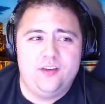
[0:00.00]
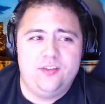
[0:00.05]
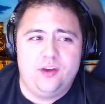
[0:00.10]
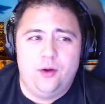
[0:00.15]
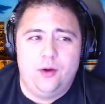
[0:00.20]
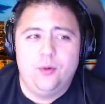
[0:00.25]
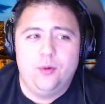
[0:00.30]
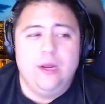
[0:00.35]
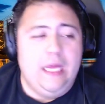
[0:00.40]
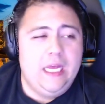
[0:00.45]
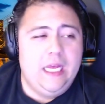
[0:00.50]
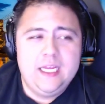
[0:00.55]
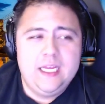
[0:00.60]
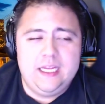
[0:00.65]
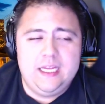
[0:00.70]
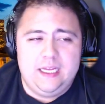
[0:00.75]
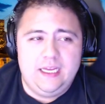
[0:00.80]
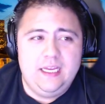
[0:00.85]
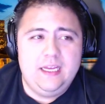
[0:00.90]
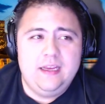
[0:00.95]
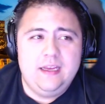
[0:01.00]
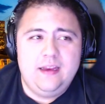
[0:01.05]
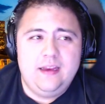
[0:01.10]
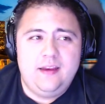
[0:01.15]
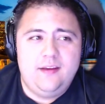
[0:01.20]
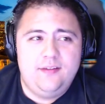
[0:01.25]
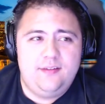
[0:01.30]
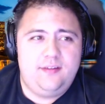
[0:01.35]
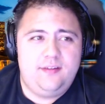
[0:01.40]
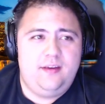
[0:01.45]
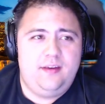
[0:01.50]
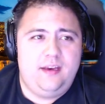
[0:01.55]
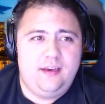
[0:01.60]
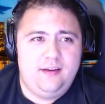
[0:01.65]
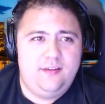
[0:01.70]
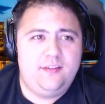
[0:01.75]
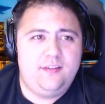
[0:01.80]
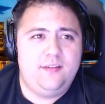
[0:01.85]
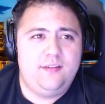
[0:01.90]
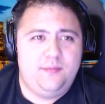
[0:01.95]
So
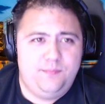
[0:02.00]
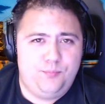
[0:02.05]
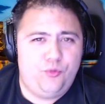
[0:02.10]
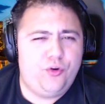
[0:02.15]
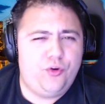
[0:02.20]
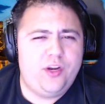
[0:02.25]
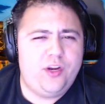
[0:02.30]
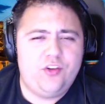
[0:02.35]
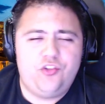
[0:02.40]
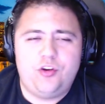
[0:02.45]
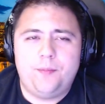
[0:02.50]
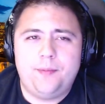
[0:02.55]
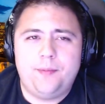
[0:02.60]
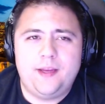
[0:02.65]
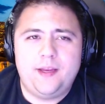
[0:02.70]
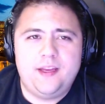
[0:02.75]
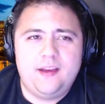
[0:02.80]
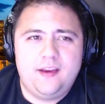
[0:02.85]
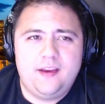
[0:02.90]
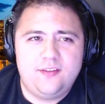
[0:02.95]
he's pretty chippy.